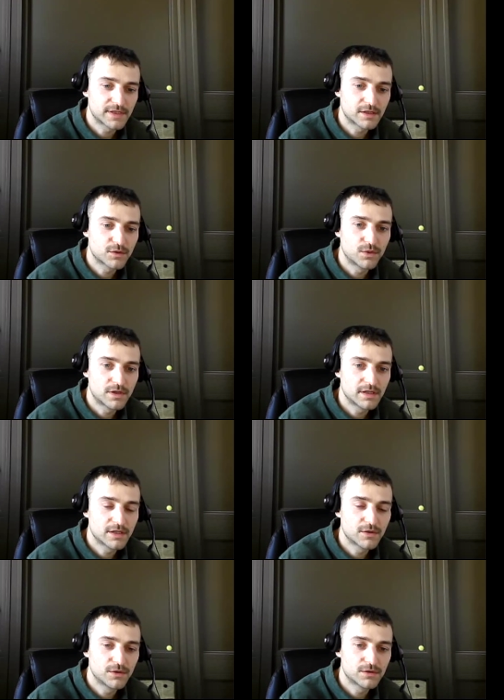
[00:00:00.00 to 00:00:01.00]
like a quarterly
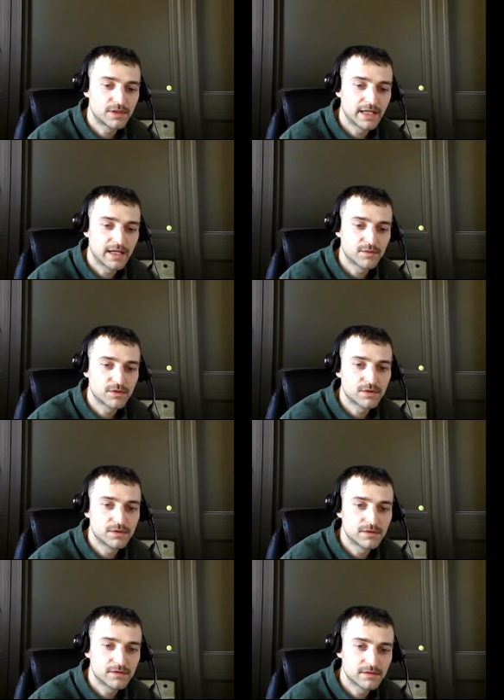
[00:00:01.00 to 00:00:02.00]
goal or an annual
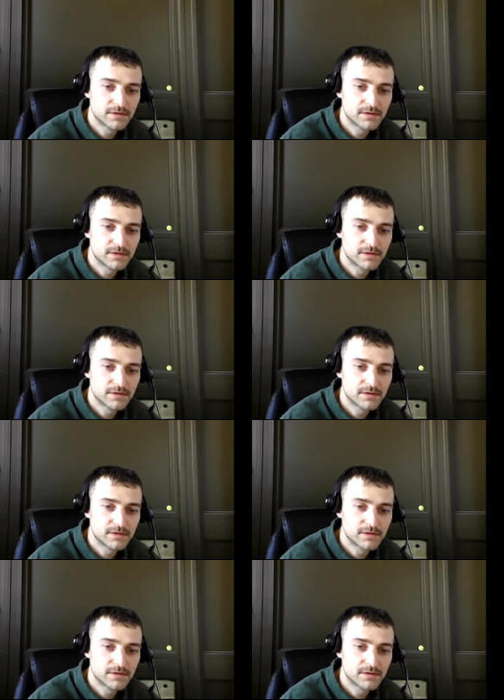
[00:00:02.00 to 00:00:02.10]
goal,